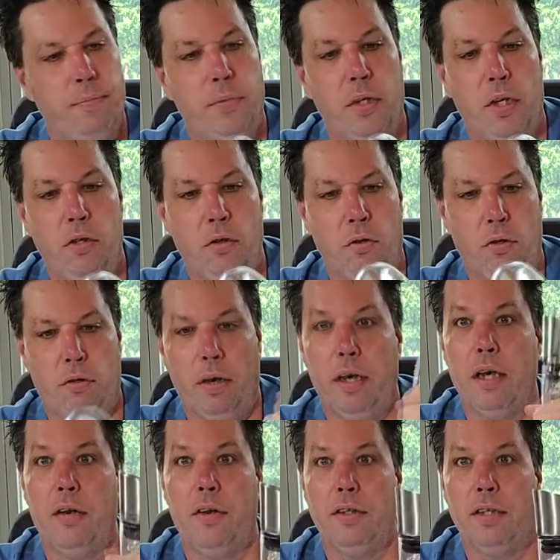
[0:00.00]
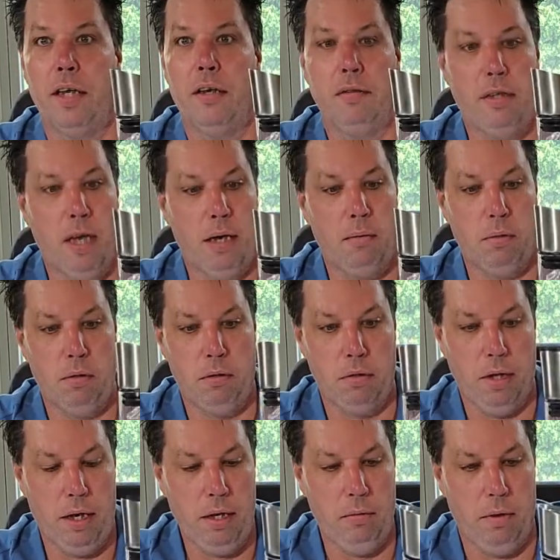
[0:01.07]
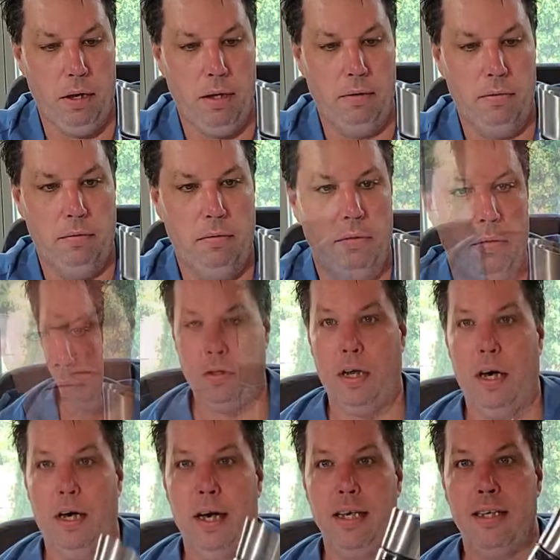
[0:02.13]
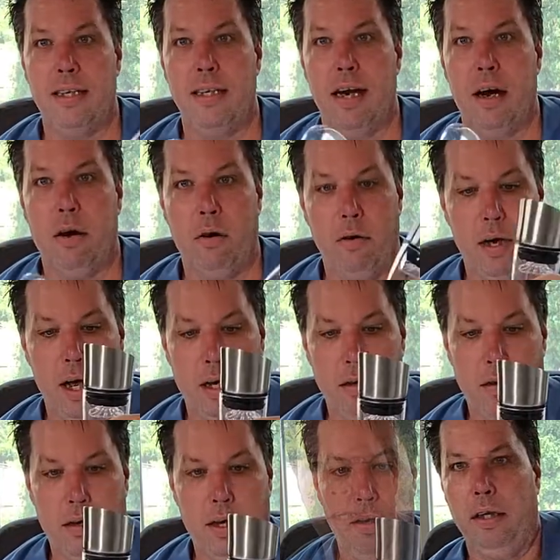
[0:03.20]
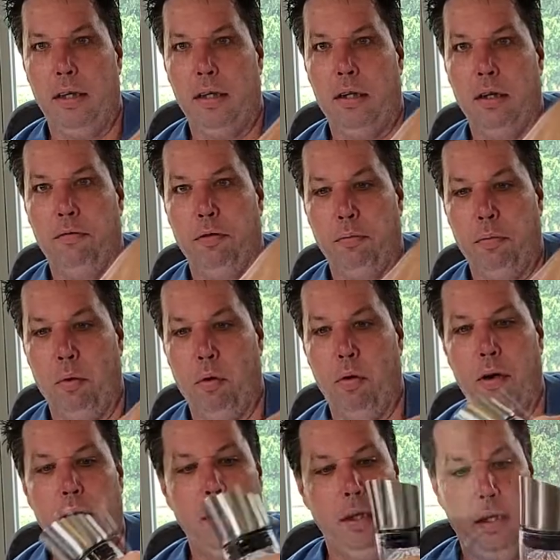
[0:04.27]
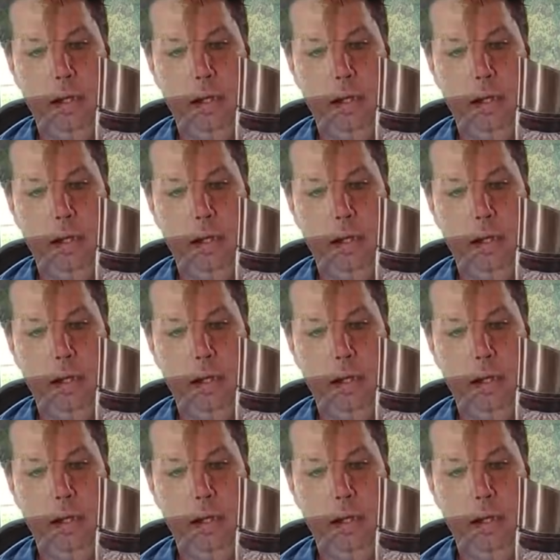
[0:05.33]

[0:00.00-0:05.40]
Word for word: This will look great on the dinner table or anywhere. It's got a nice narrow neck on it, good for pouring.